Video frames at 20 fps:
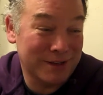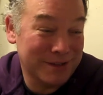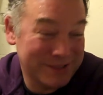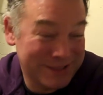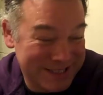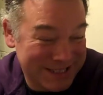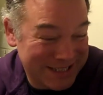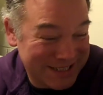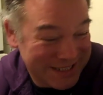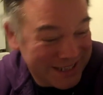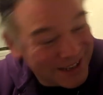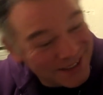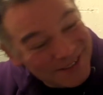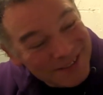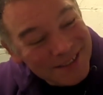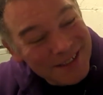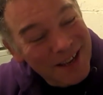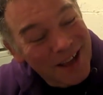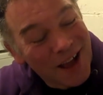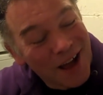
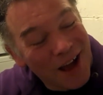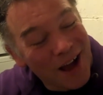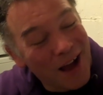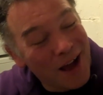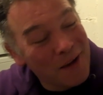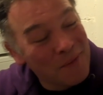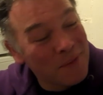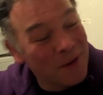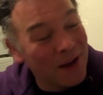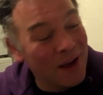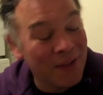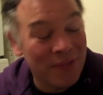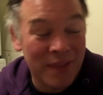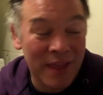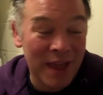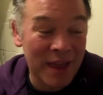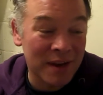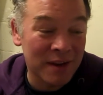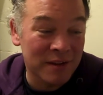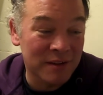And
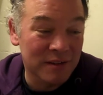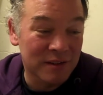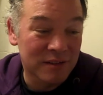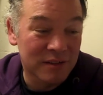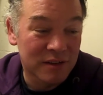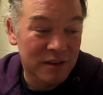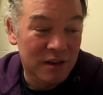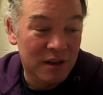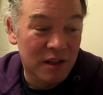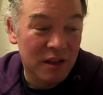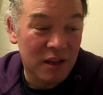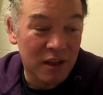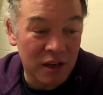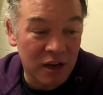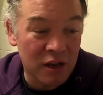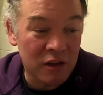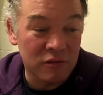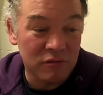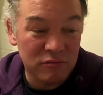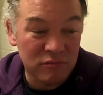then, you
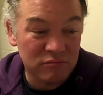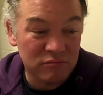know,